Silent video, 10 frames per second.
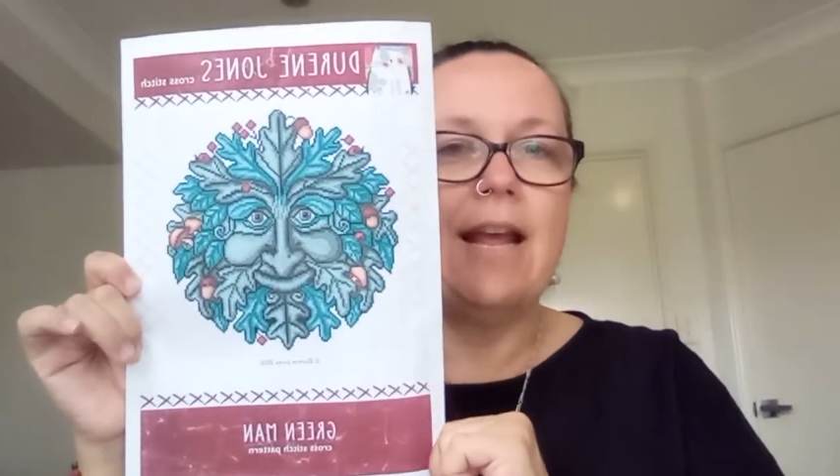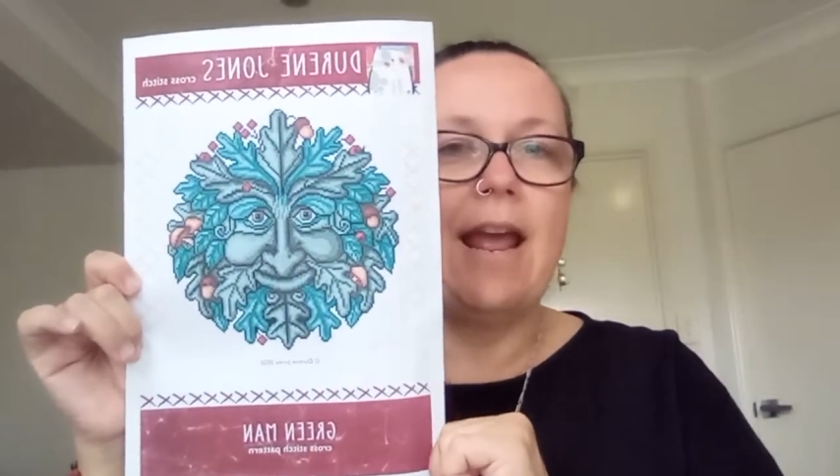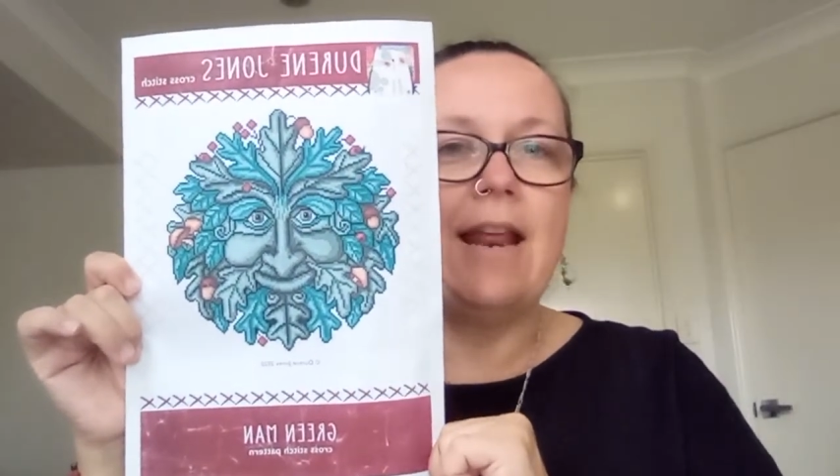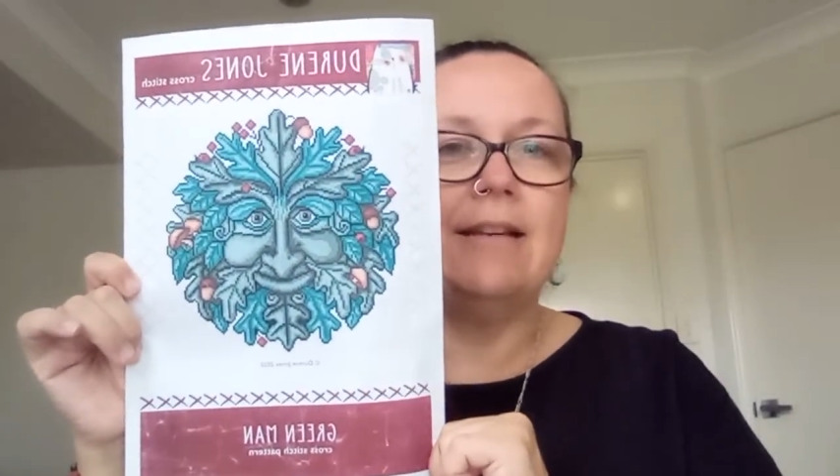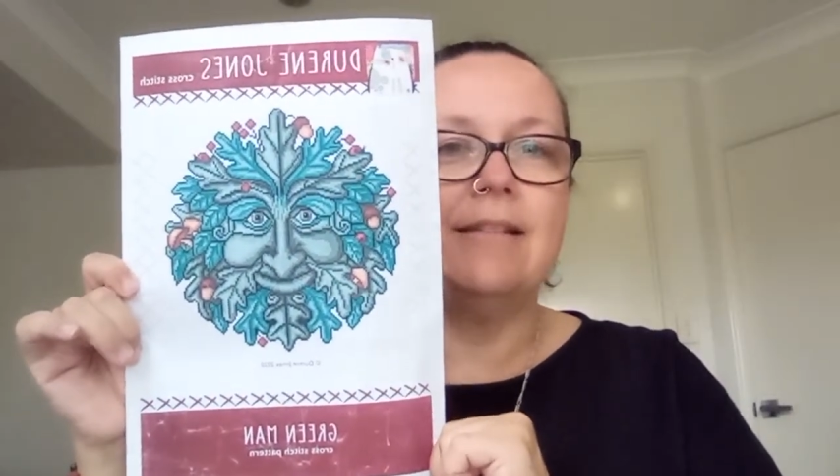
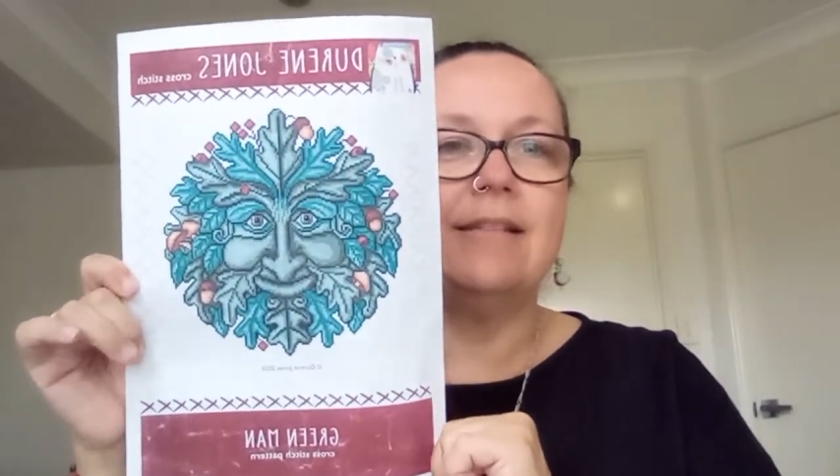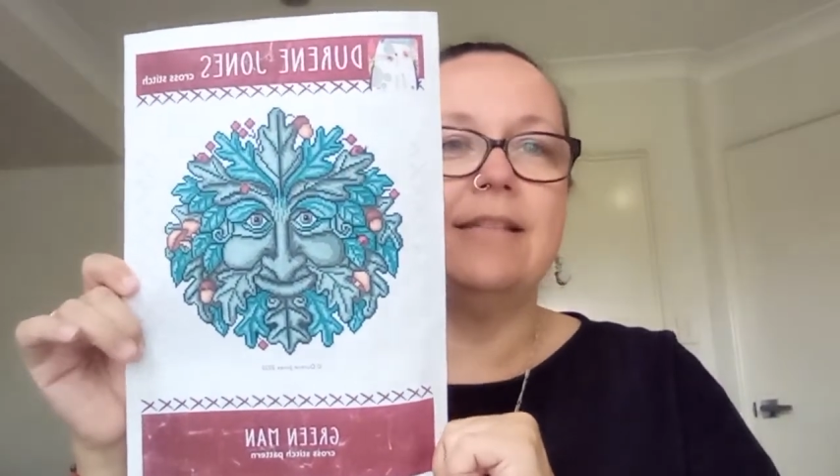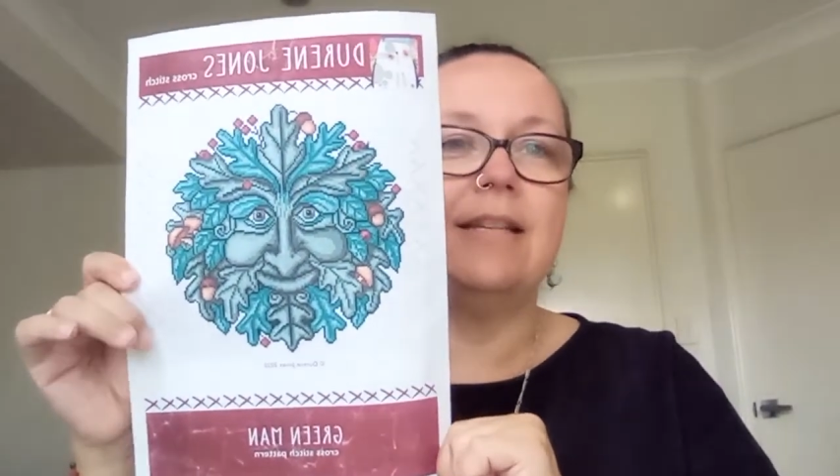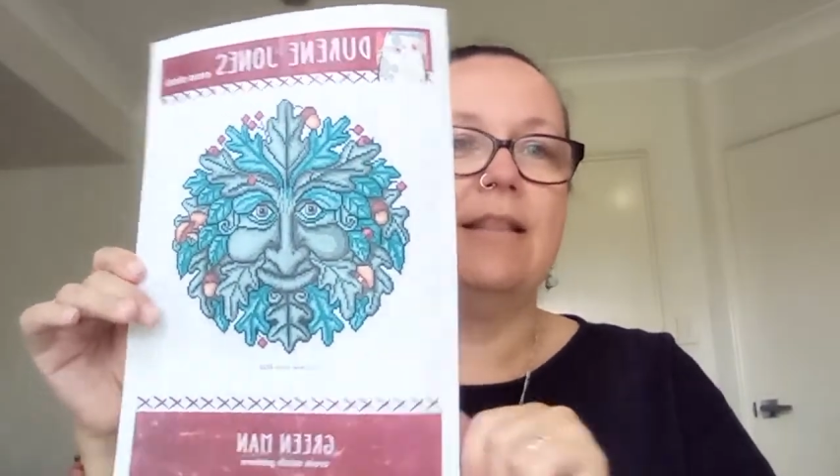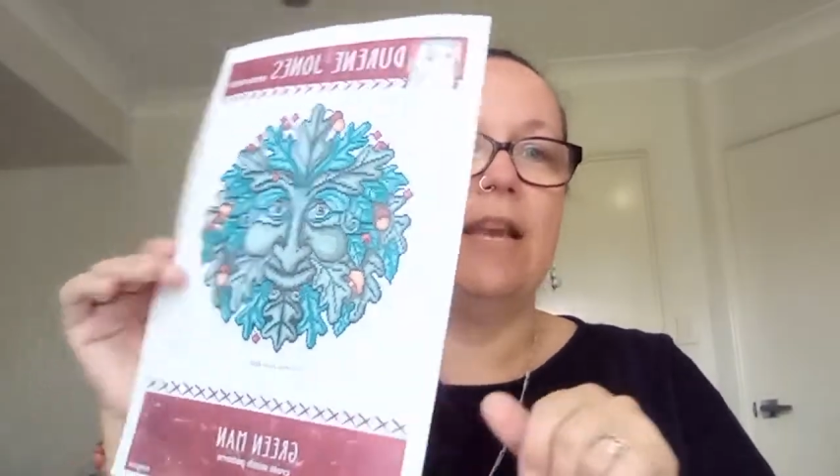and
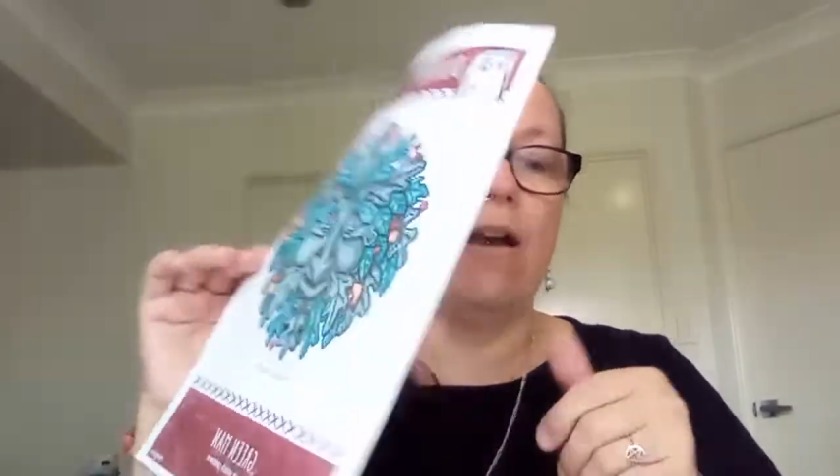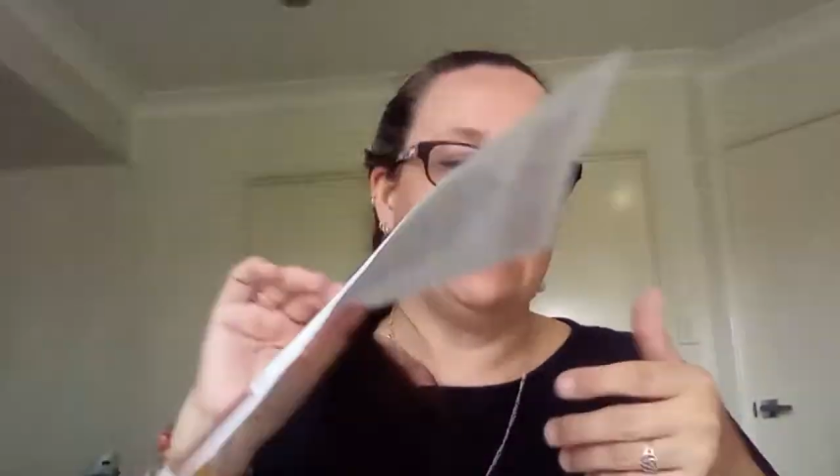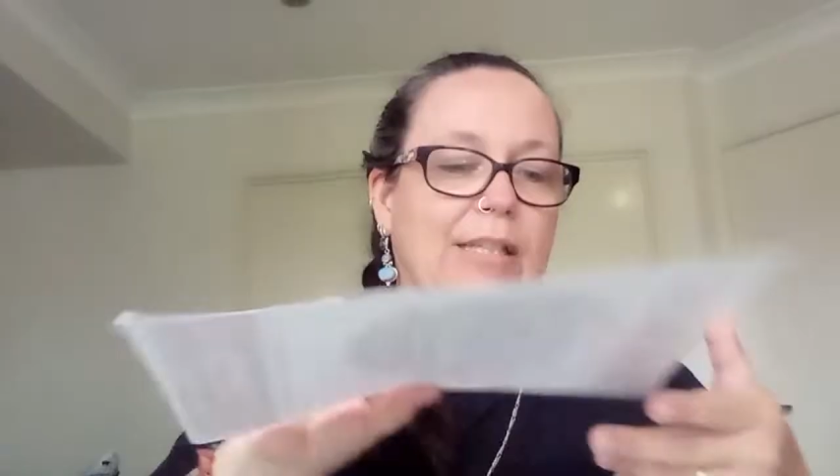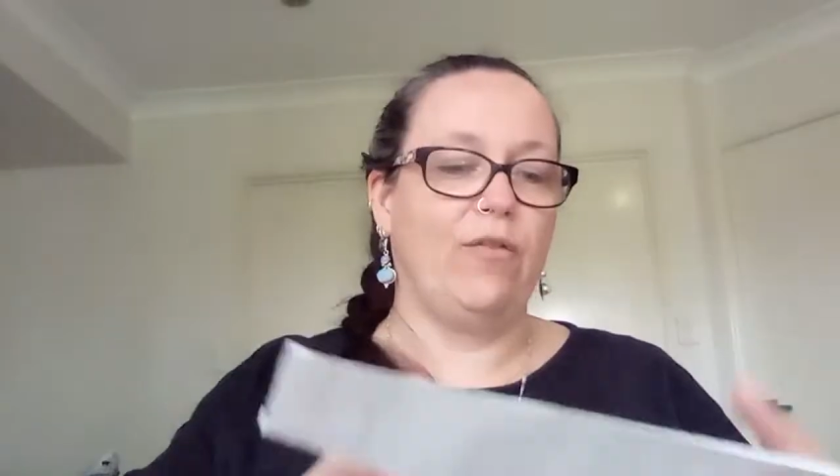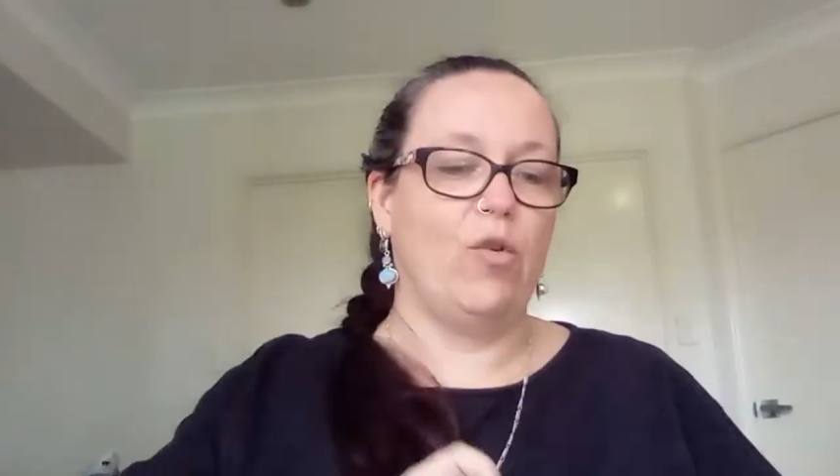did the
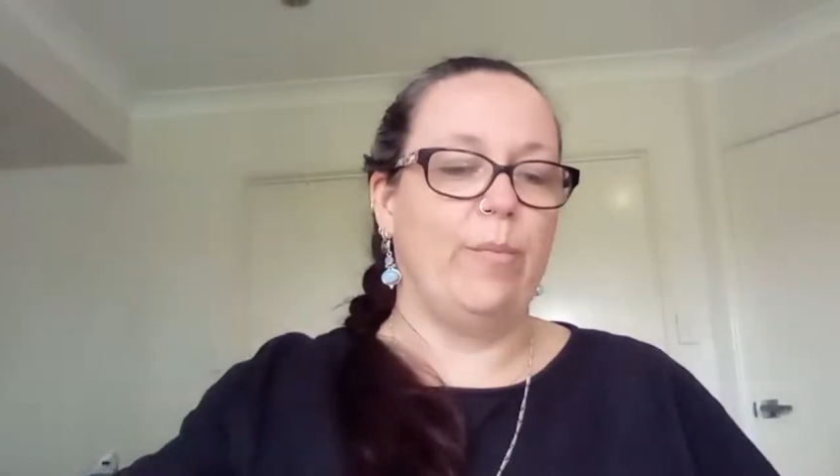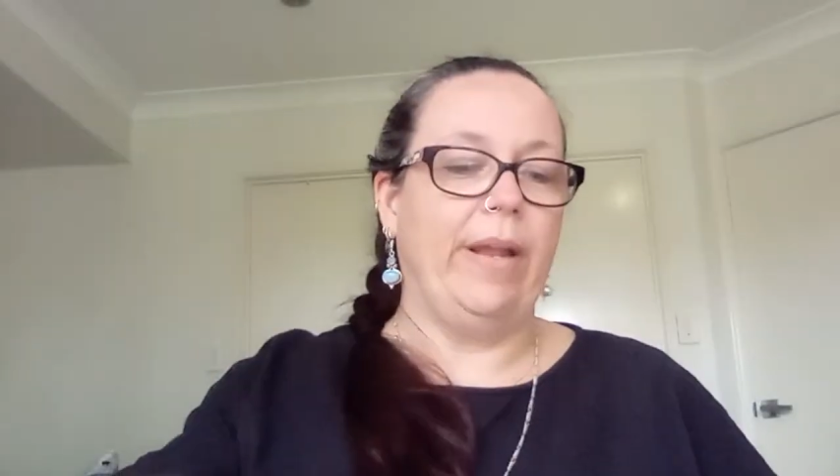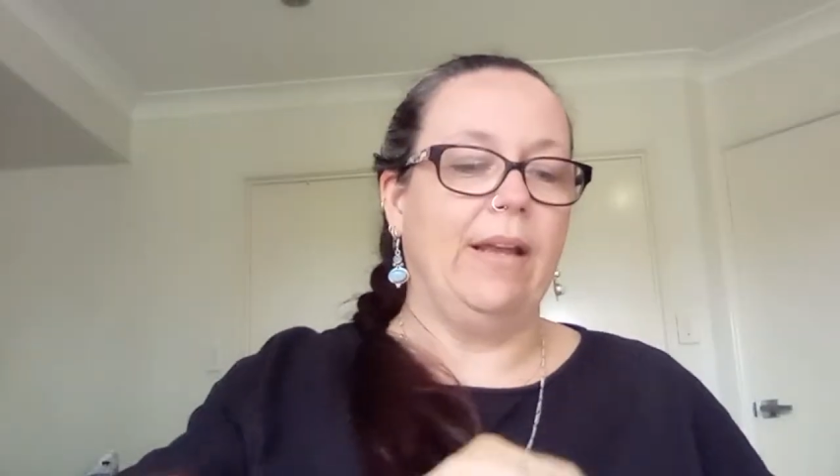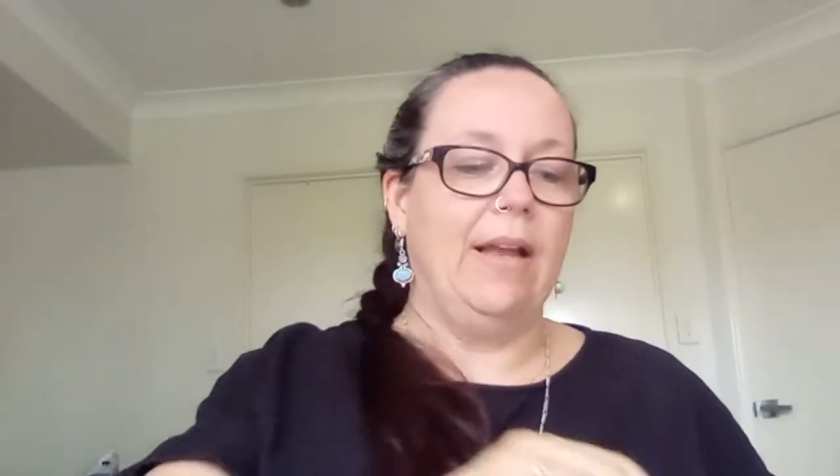eyes for me.